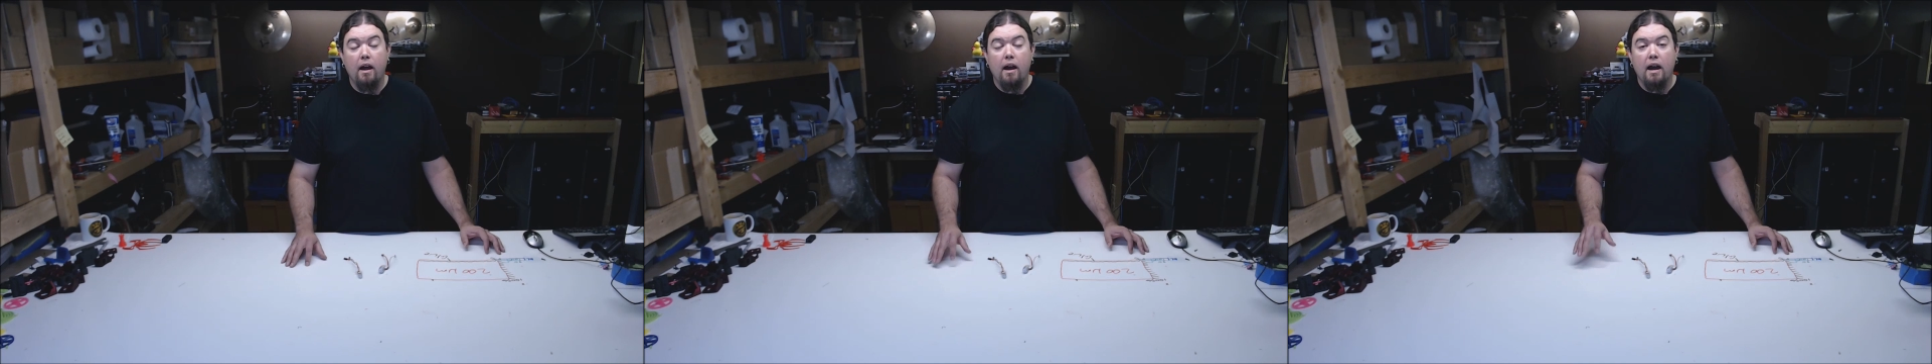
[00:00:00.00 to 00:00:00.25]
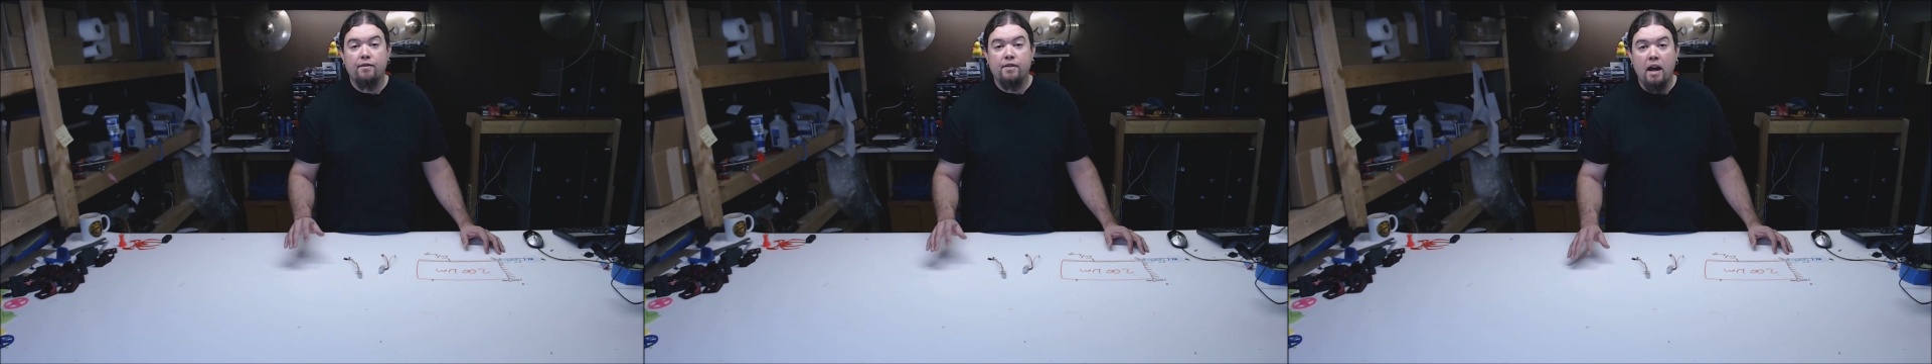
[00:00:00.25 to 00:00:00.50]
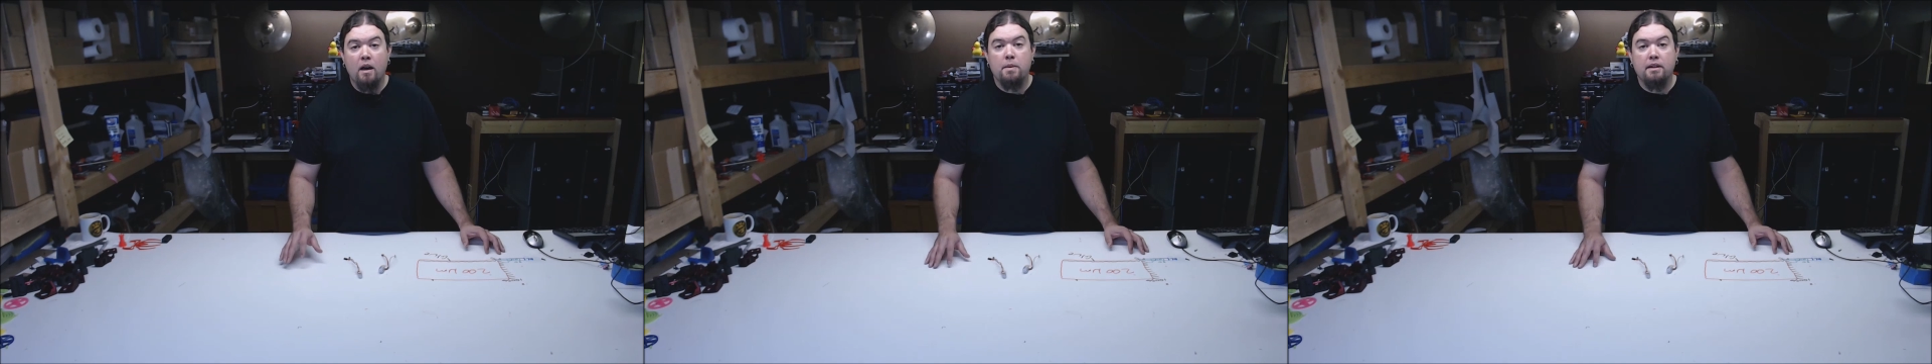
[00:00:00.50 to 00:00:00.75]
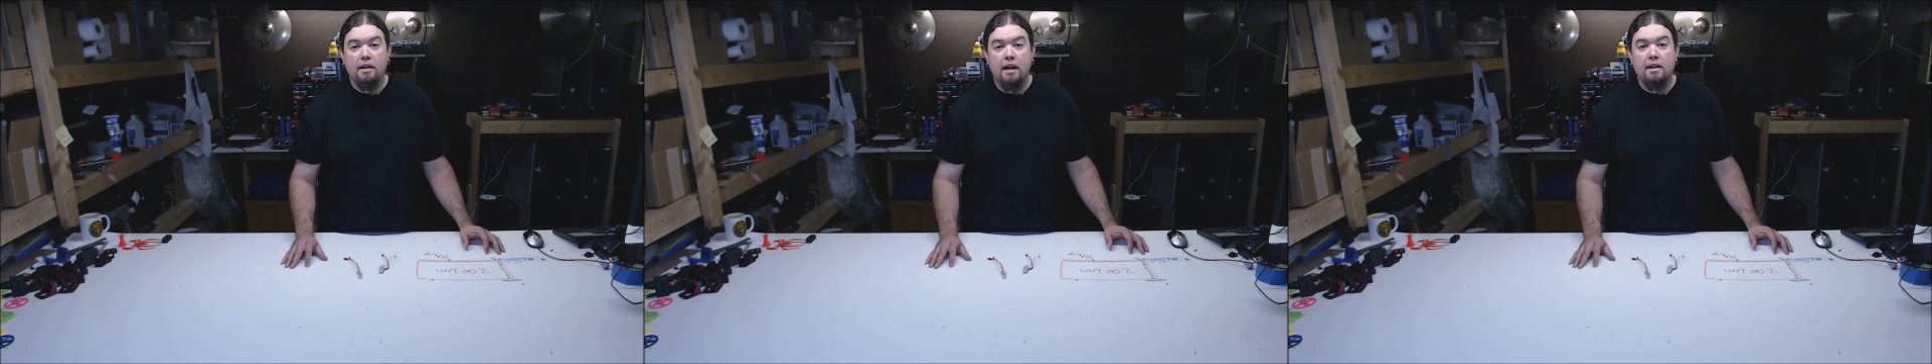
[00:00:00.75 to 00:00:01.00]
I have not been
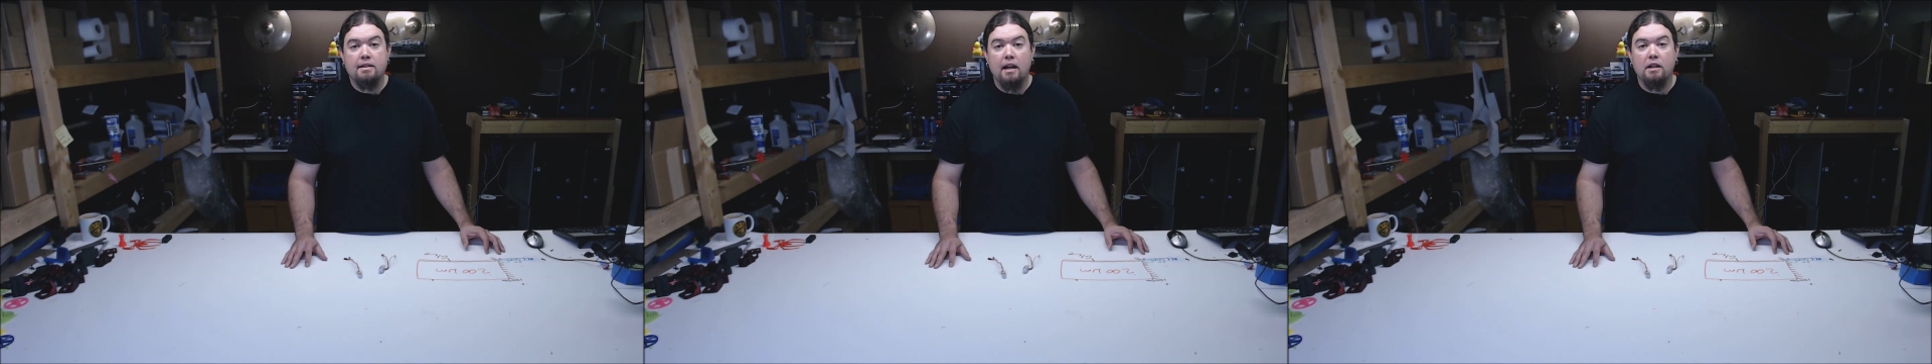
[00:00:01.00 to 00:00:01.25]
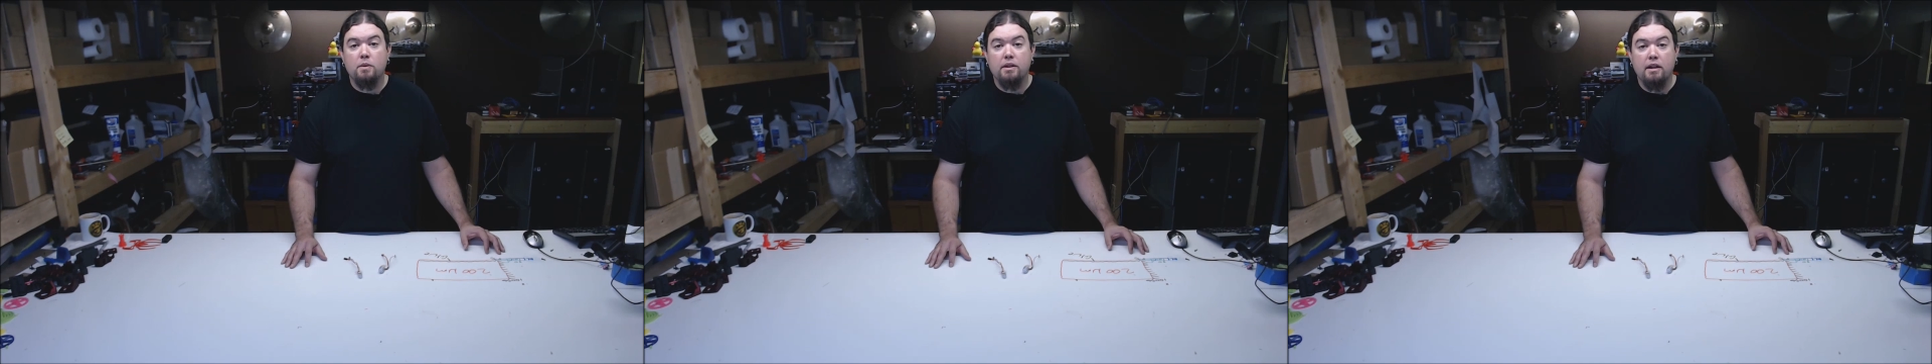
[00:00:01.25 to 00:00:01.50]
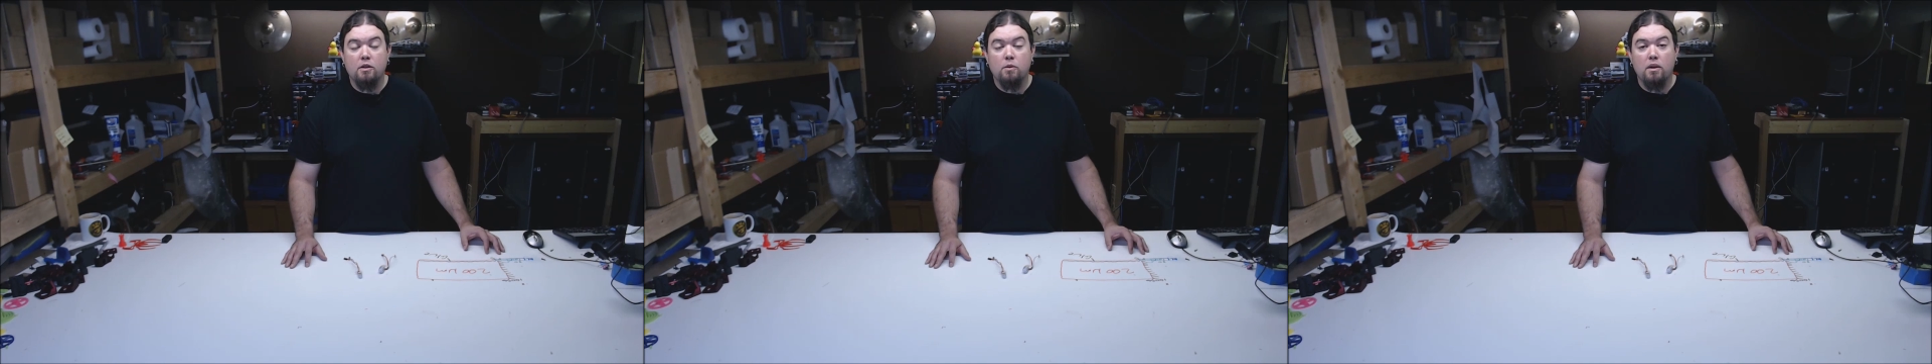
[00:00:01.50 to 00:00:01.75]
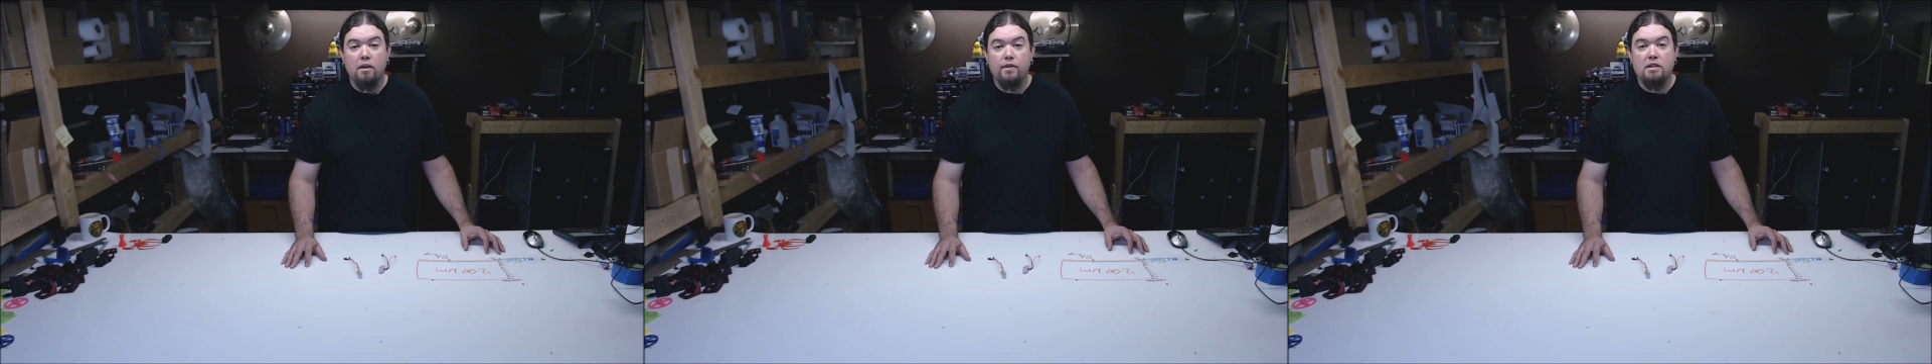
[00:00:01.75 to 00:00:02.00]
in contact with either
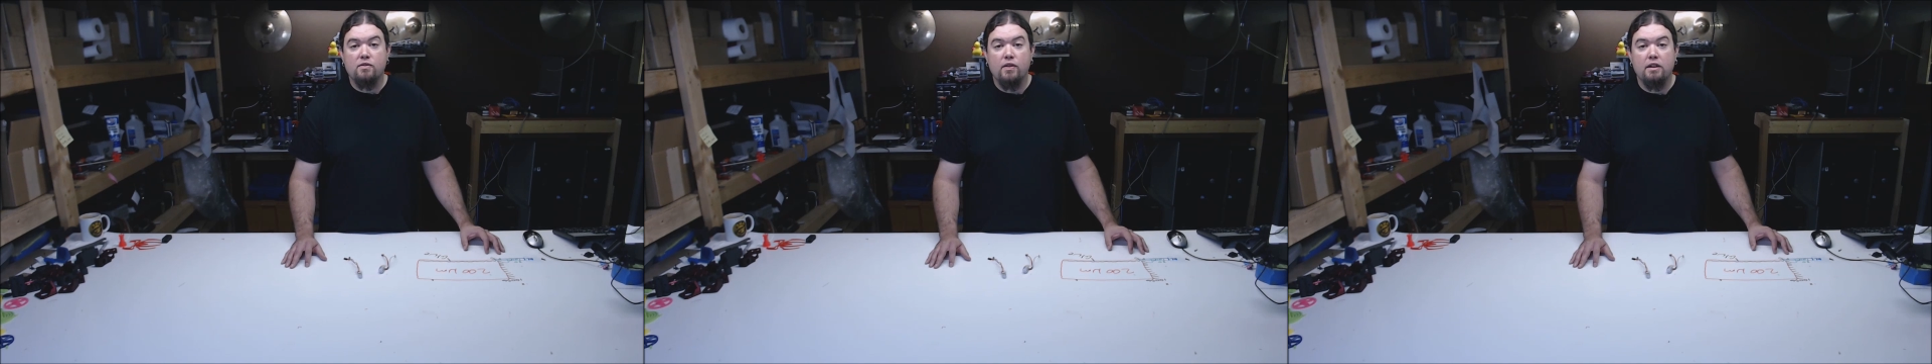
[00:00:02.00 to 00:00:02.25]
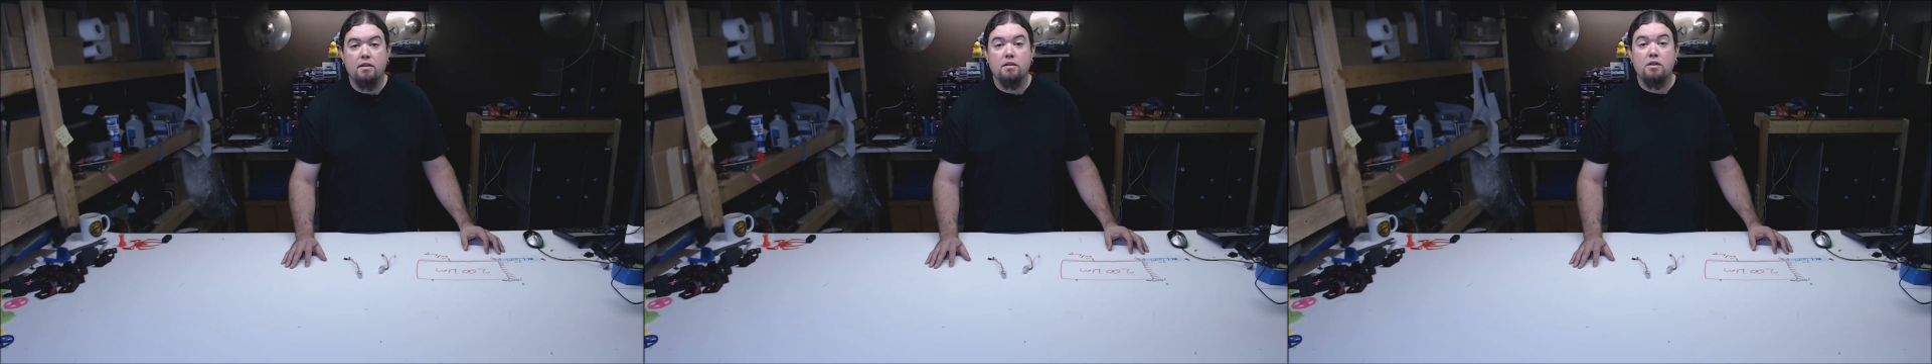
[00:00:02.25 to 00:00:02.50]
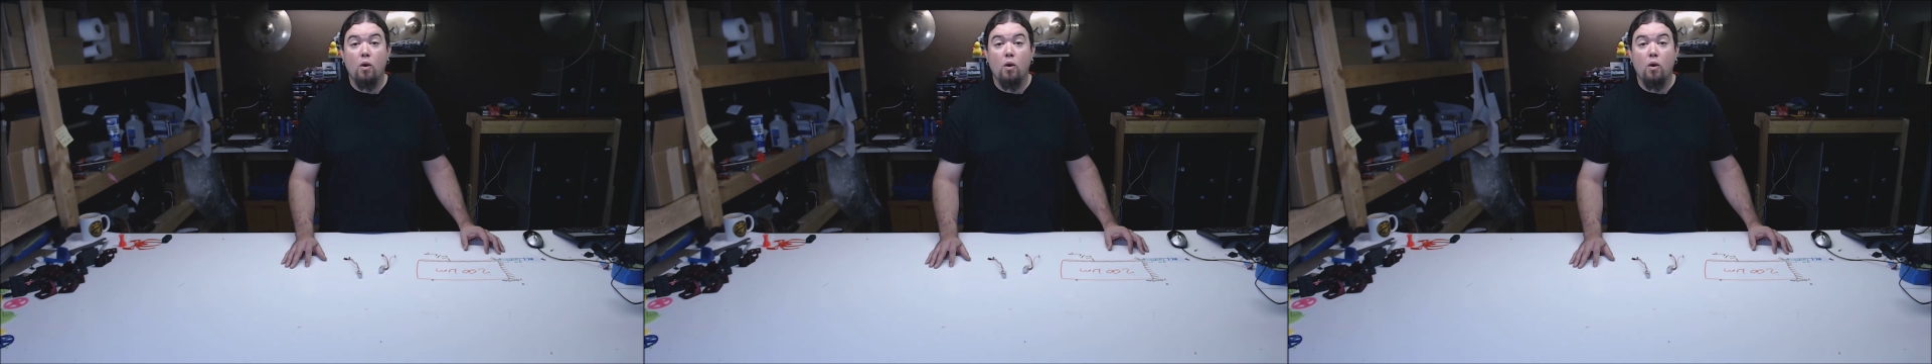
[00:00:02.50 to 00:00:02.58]
one of these vendors